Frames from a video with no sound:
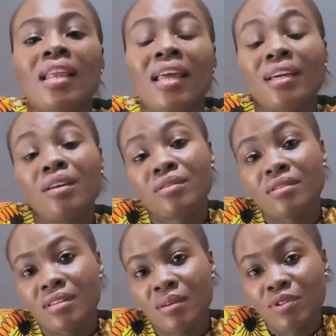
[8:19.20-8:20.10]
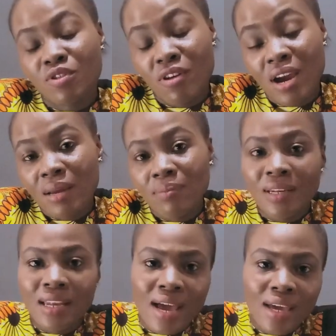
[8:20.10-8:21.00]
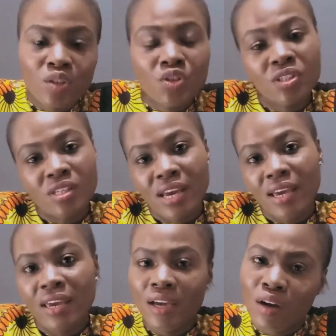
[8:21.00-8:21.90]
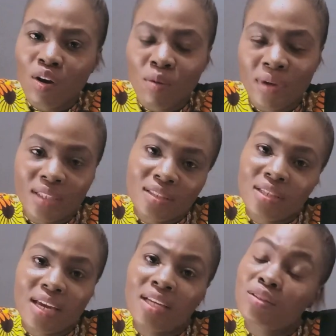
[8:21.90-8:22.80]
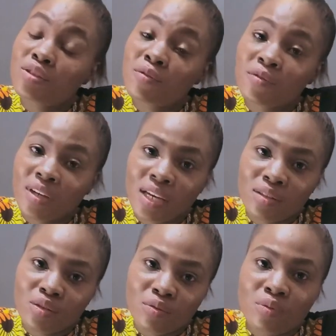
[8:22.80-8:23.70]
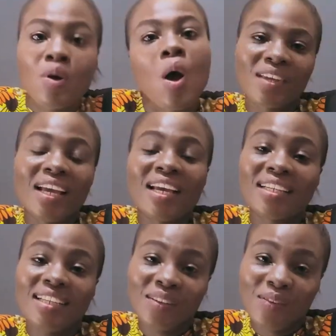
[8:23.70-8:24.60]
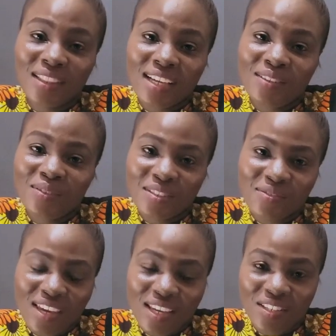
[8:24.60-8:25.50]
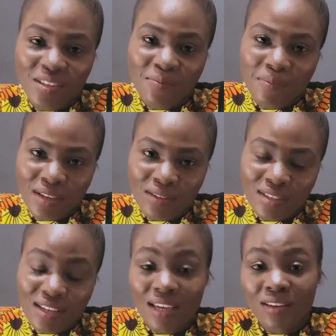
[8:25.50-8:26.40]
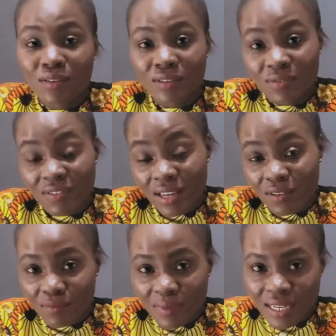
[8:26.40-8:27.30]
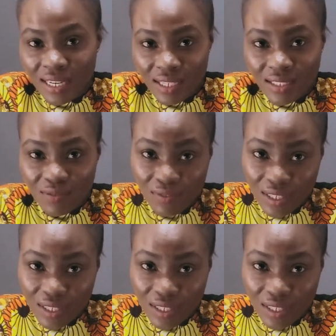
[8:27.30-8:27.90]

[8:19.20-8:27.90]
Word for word: I'd like you to subscribe, like, share and comment. And don't forget to click on that notification bell to get notified of my next